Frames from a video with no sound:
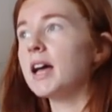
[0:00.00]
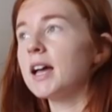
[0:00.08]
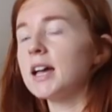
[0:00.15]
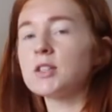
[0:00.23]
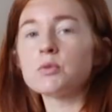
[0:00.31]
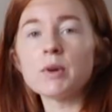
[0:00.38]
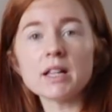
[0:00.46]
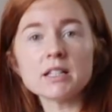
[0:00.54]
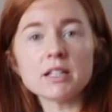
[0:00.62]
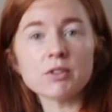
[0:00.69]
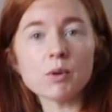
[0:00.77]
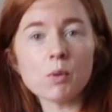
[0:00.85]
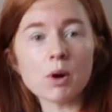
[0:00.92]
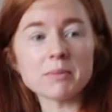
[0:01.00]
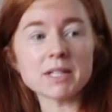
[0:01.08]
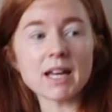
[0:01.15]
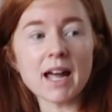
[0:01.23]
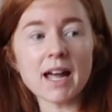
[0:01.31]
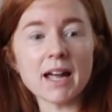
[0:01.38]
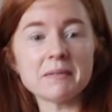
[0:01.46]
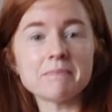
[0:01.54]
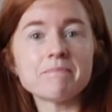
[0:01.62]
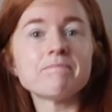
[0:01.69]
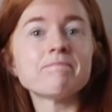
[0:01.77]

It's relatively warm today.